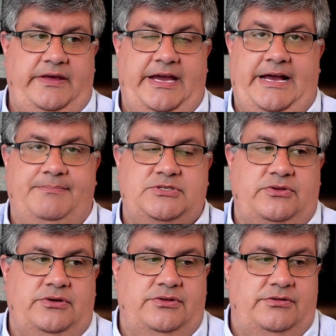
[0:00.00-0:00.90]
app. So
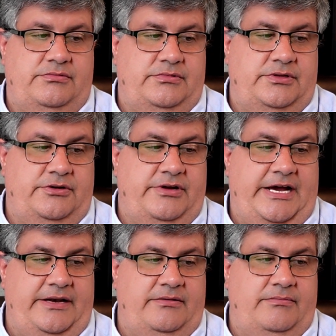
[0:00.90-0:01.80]
they're
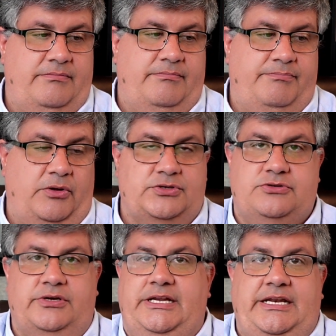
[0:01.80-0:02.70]
not
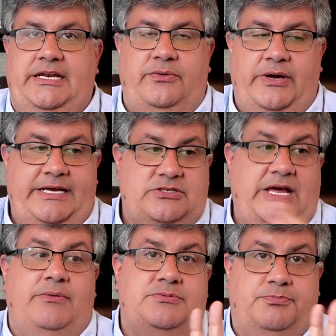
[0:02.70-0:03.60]
bolstering it in any way. So
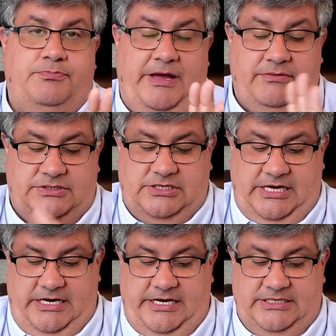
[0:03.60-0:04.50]
that was
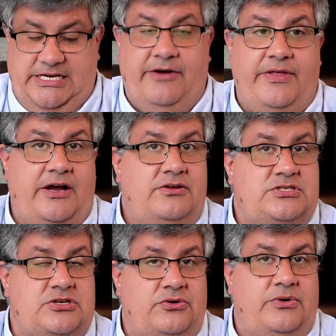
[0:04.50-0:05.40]
kind of nice. Now they
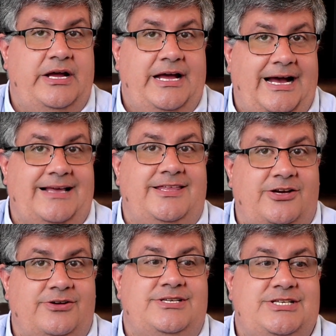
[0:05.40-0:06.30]
also, I
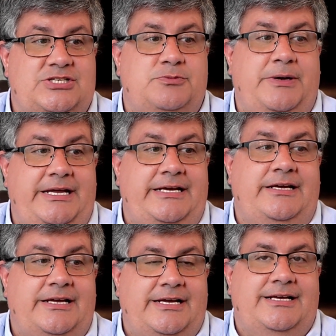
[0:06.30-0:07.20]
think, are
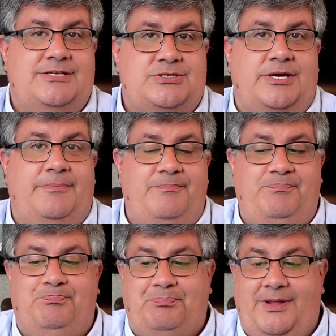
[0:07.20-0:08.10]
anticipating
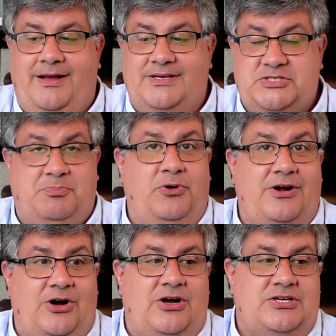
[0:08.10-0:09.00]
some support
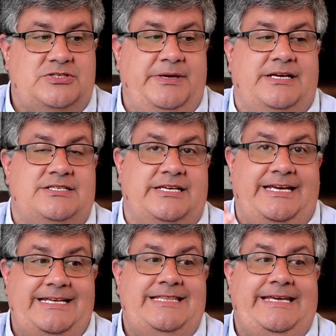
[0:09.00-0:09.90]
calls, because
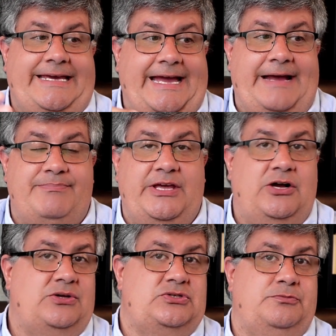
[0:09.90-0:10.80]
in the app they
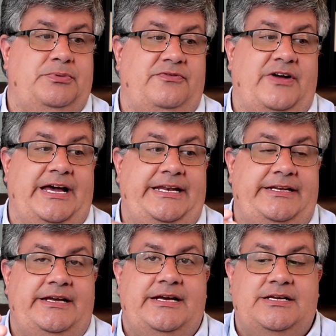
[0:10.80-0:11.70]
also
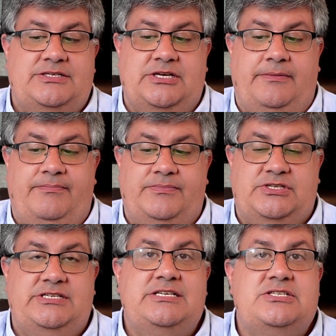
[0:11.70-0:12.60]
provided some
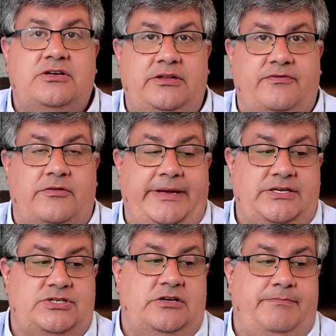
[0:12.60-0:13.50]
statistical
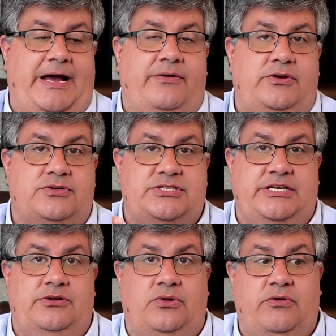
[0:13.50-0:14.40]
information about your
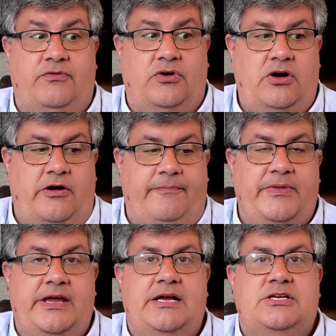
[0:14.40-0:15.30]
signal overall.
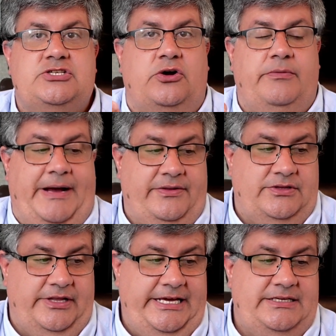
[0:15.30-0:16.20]
So about the
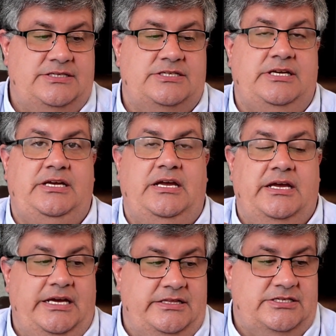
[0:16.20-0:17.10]
latency,
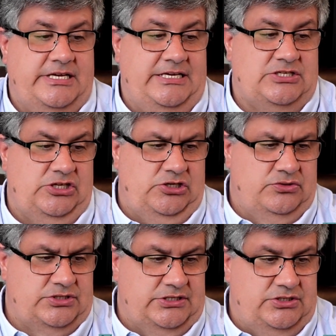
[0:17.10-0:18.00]
in this case the
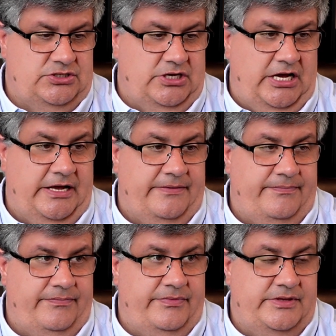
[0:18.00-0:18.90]
usage.
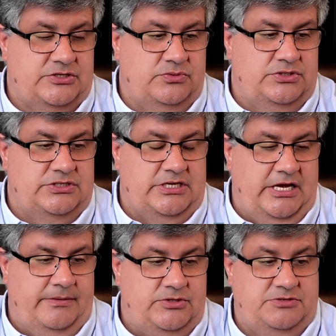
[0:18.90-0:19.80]
This was
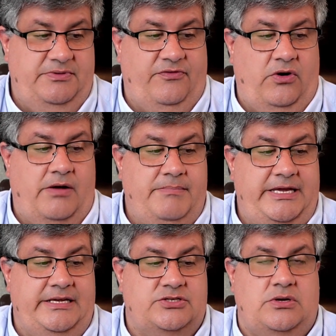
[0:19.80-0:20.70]
just before our
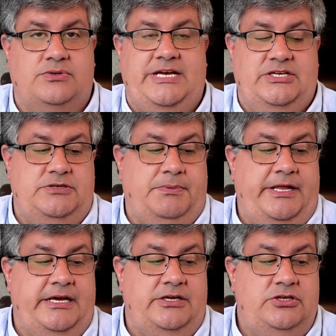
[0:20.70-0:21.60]
meeting, so I was actually
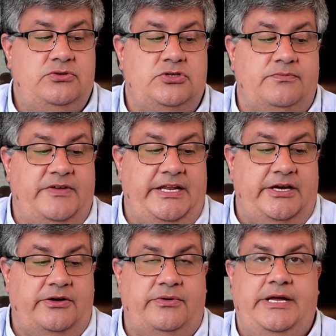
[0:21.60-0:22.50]
playing a YouTube
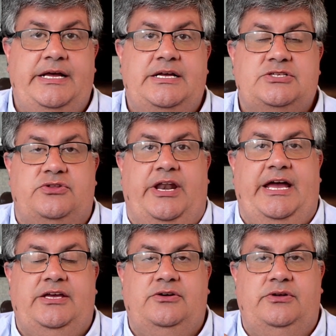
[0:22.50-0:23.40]
video so that
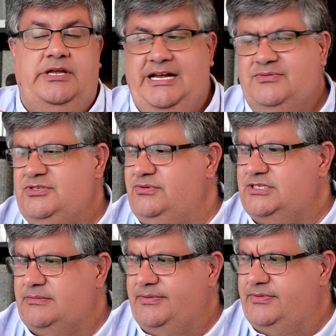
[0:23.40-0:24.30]
I could, and I was doing
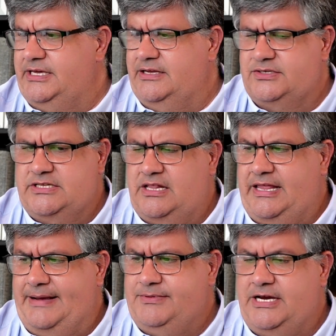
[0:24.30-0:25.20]
something else on the
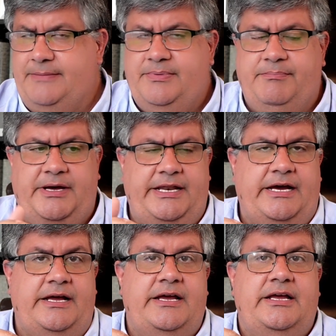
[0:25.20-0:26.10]
laptop,
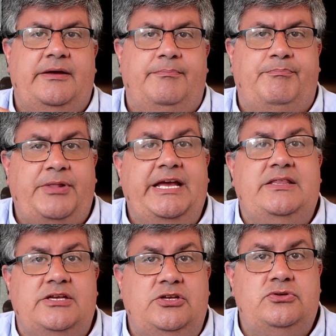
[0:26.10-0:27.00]
but playing
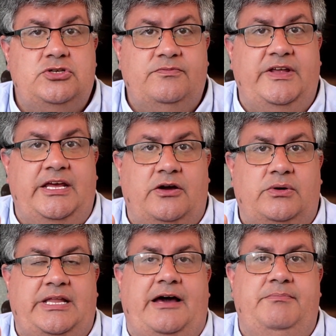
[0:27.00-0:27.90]
the YouTube video
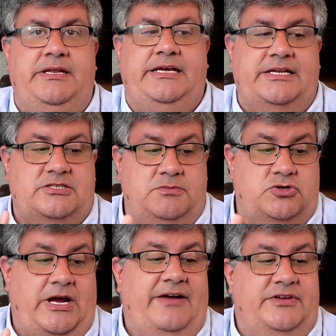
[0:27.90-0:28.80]
allowed me to get some
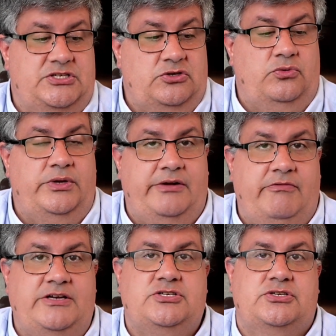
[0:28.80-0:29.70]
traffic, so it would
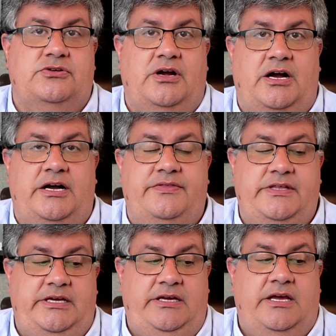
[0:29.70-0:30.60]
register on
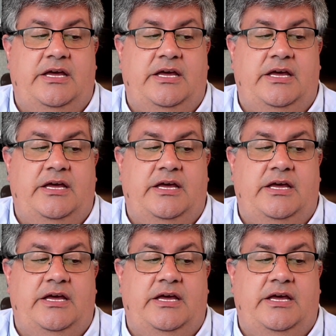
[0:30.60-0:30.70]
the